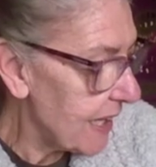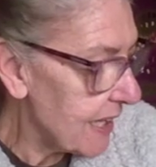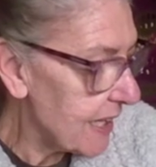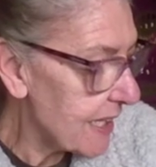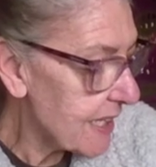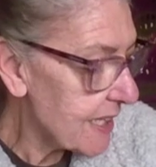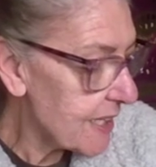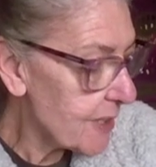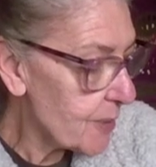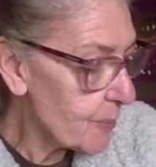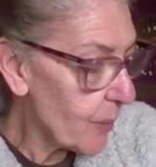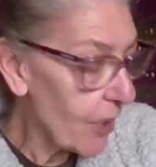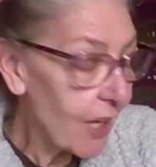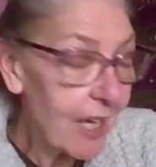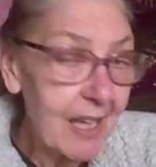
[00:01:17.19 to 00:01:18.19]
This is
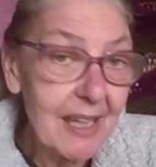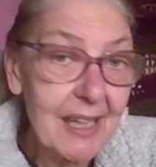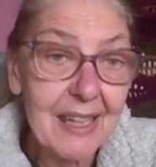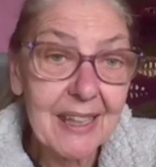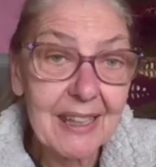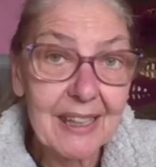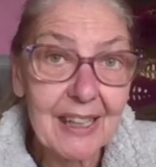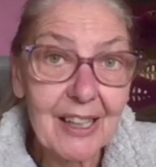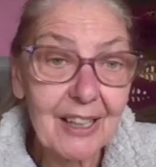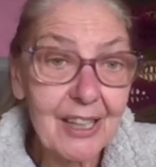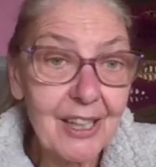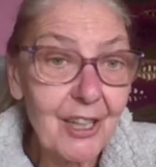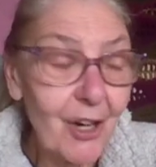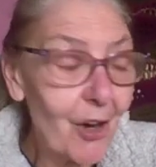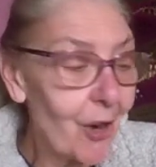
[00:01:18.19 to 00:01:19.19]
by
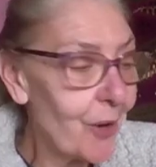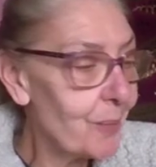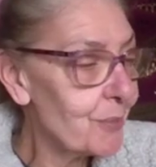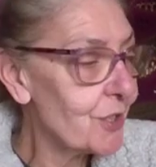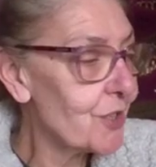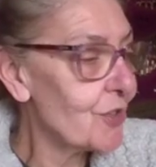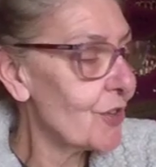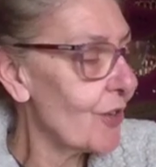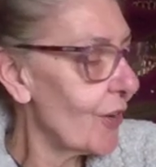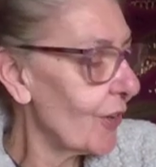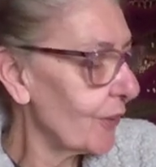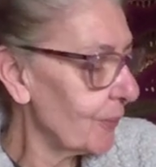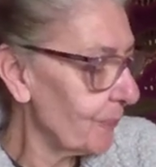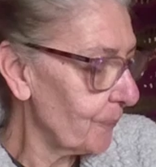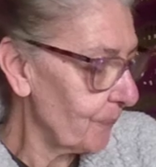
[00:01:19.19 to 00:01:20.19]
Kelly Armstrong.